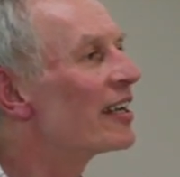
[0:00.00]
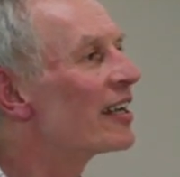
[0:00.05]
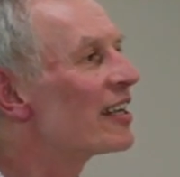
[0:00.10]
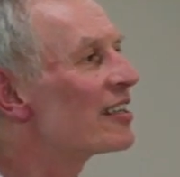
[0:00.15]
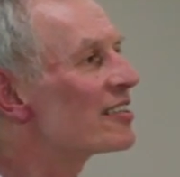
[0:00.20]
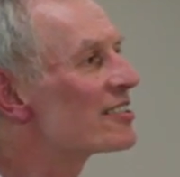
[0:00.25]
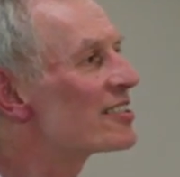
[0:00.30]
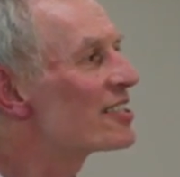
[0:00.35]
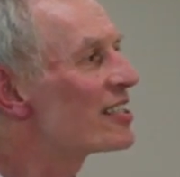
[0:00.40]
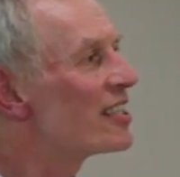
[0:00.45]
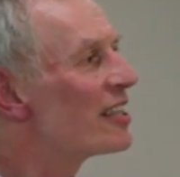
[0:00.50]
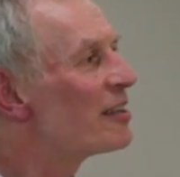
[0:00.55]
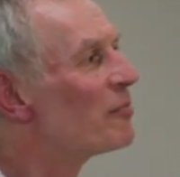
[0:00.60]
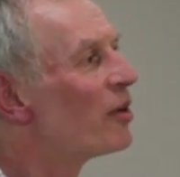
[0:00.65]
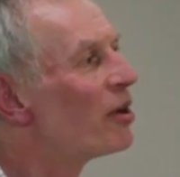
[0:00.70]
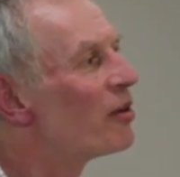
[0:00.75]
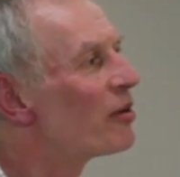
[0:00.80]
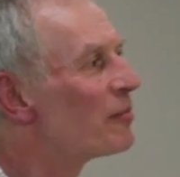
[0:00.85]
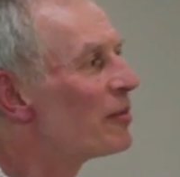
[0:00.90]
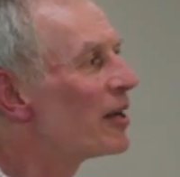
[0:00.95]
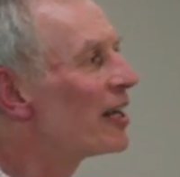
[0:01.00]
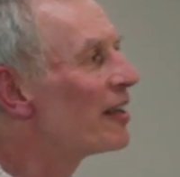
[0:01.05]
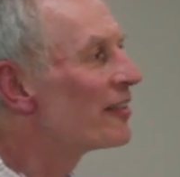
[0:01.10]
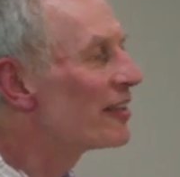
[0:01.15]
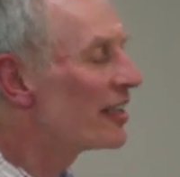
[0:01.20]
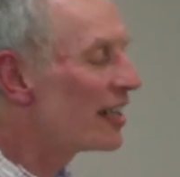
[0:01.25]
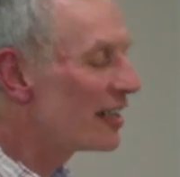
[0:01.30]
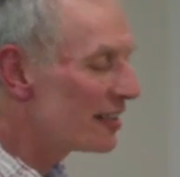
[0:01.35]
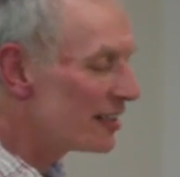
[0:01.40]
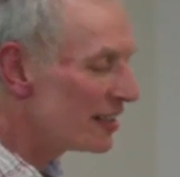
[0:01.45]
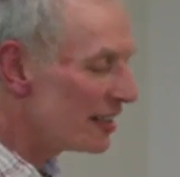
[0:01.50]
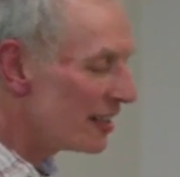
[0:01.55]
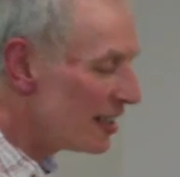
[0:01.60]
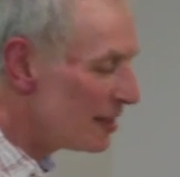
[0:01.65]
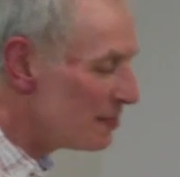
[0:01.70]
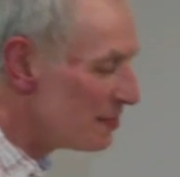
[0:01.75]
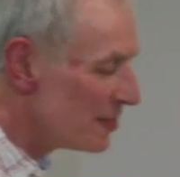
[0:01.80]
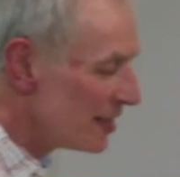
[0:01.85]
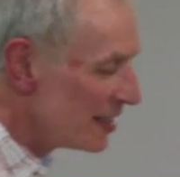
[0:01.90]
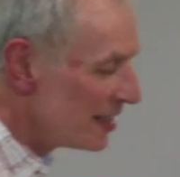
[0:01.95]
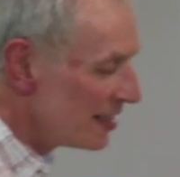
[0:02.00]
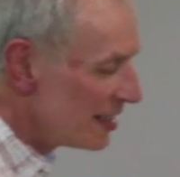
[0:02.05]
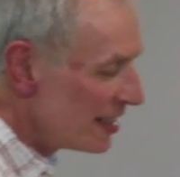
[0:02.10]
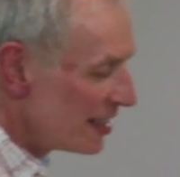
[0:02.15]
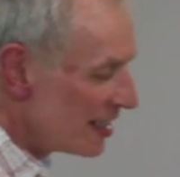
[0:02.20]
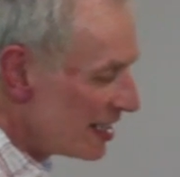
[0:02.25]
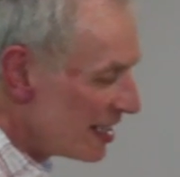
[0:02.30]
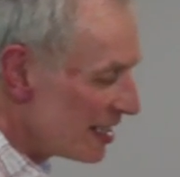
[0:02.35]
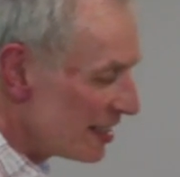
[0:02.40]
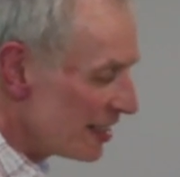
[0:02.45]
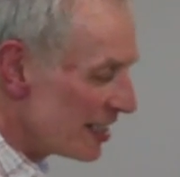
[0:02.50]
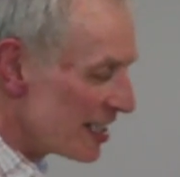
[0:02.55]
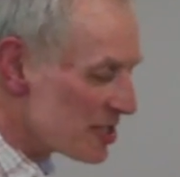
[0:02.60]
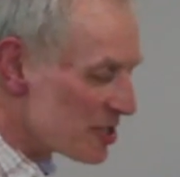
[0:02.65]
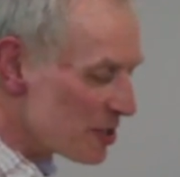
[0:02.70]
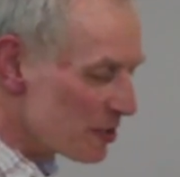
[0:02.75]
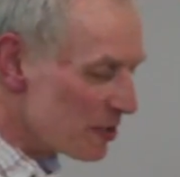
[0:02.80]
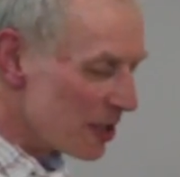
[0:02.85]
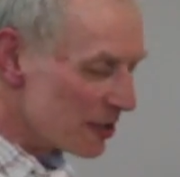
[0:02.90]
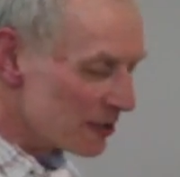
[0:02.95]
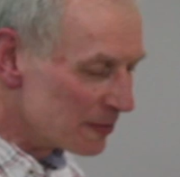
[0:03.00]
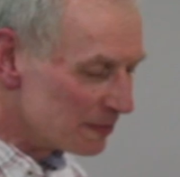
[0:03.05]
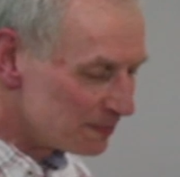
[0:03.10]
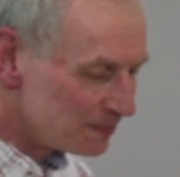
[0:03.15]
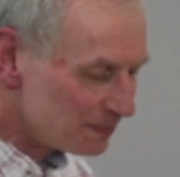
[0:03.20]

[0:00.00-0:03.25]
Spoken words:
and I'll say more about that later on.